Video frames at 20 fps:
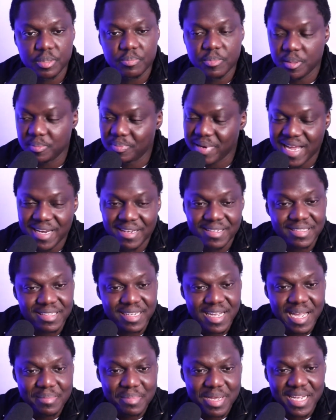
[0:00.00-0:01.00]
But by the
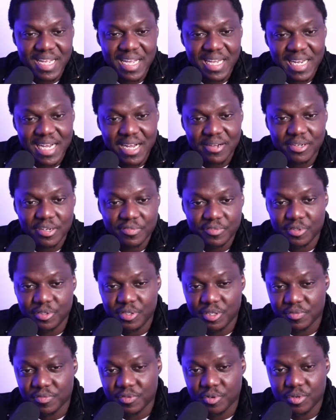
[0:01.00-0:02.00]
time I got out of the
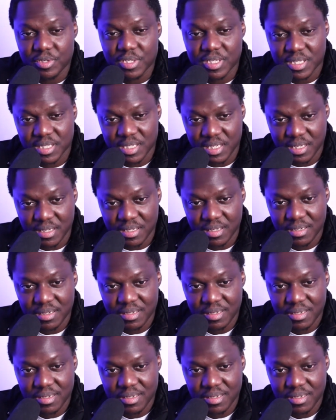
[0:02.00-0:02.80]
university,